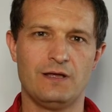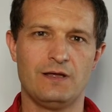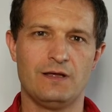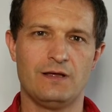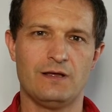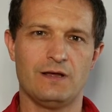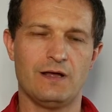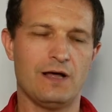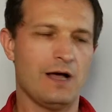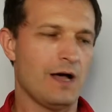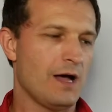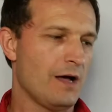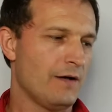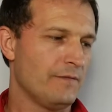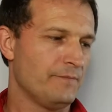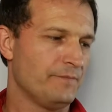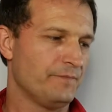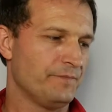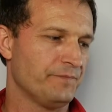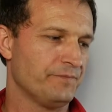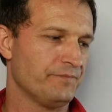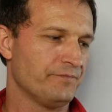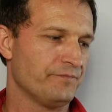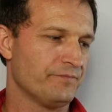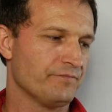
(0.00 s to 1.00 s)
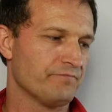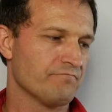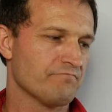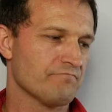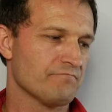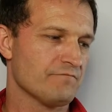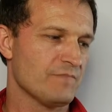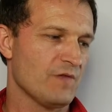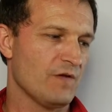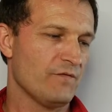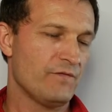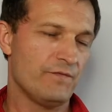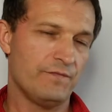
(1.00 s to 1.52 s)

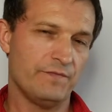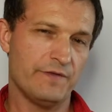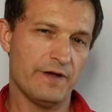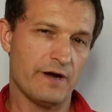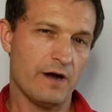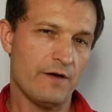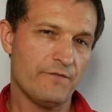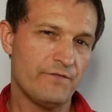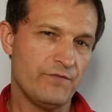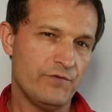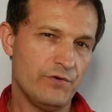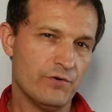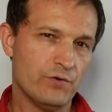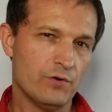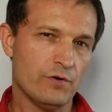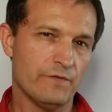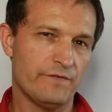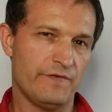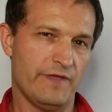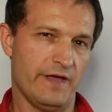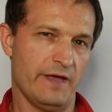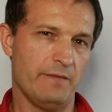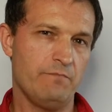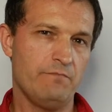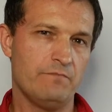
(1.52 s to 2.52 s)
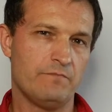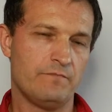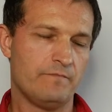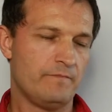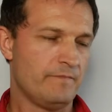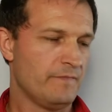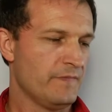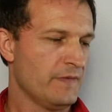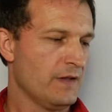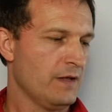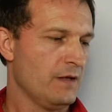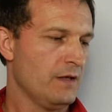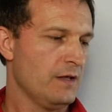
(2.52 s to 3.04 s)
there are a few of them.
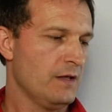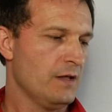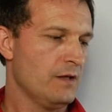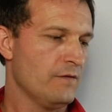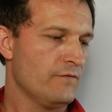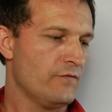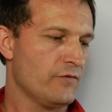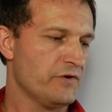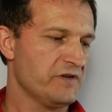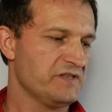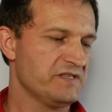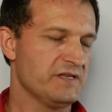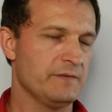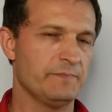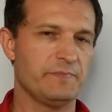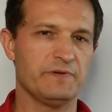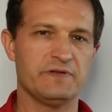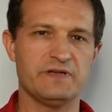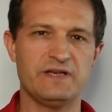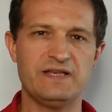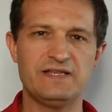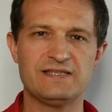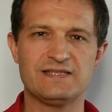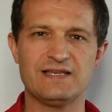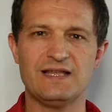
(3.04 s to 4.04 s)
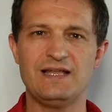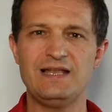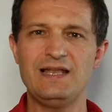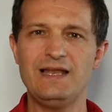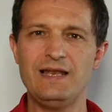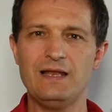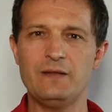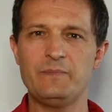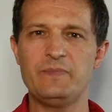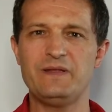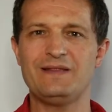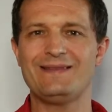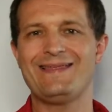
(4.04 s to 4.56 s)
For example, it's a
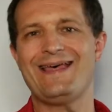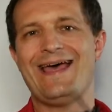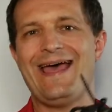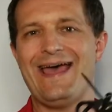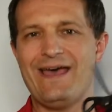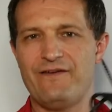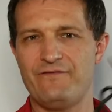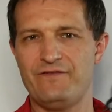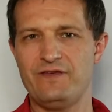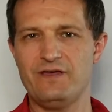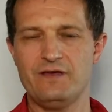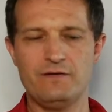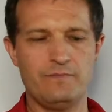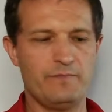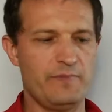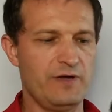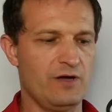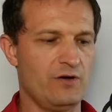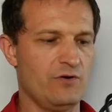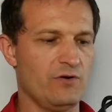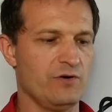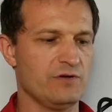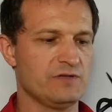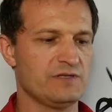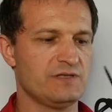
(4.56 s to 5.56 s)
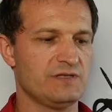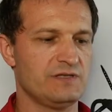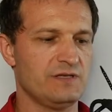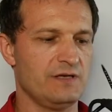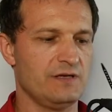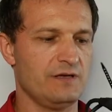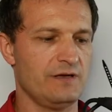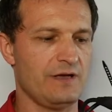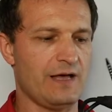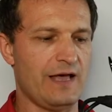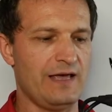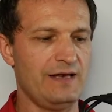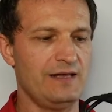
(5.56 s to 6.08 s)
little bit heavier because
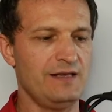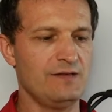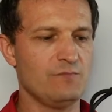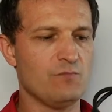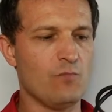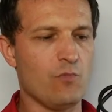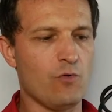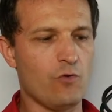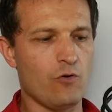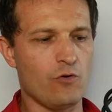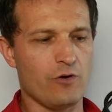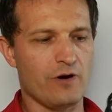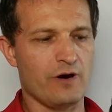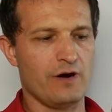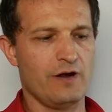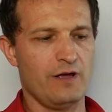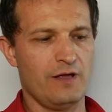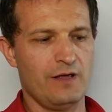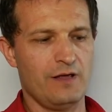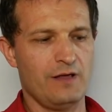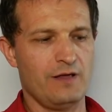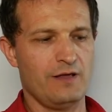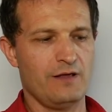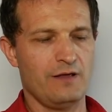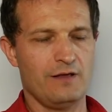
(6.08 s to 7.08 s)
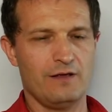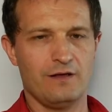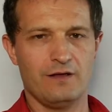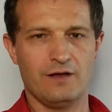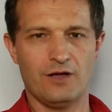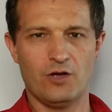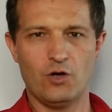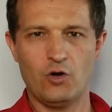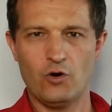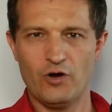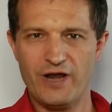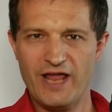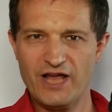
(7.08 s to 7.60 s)
I need more
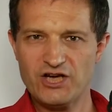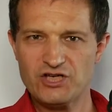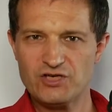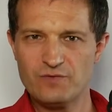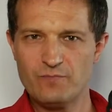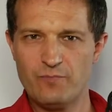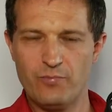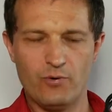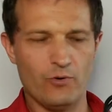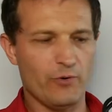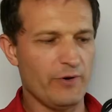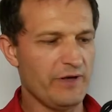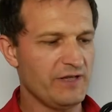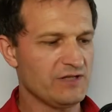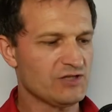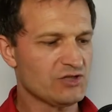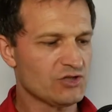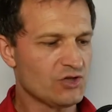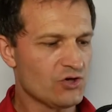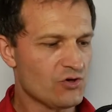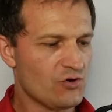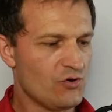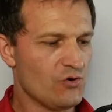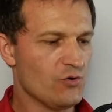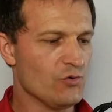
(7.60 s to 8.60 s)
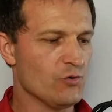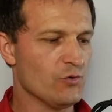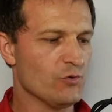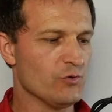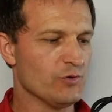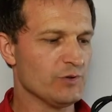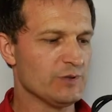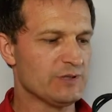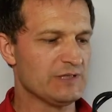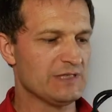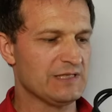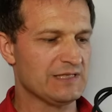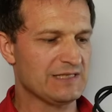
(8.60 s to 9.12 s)
connection points,
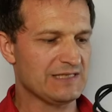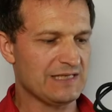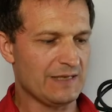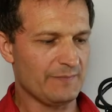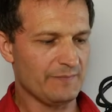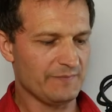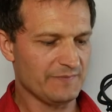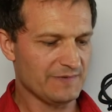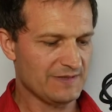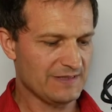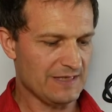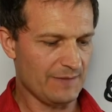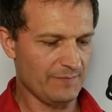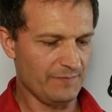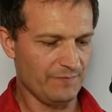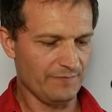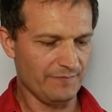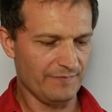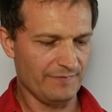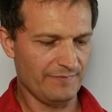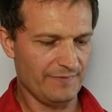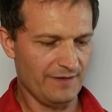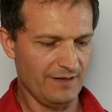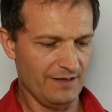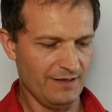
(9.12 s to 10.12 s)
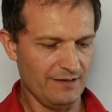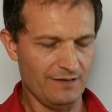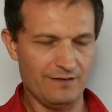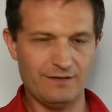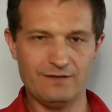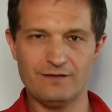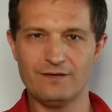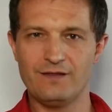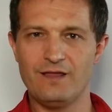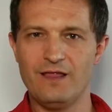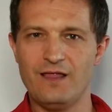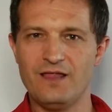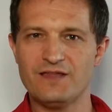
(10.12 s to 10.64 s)
screws, some
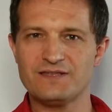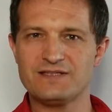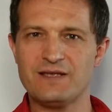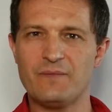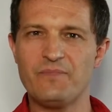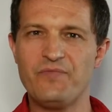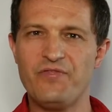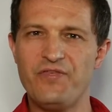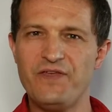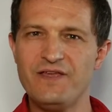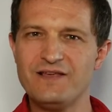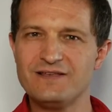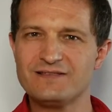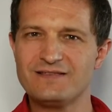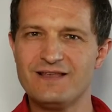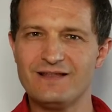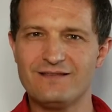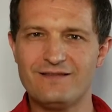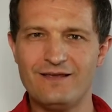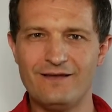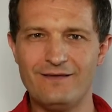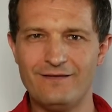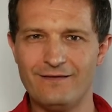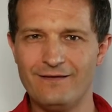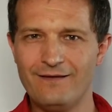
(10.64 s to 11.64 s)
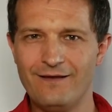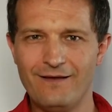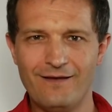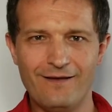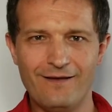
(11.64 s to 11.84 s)
things that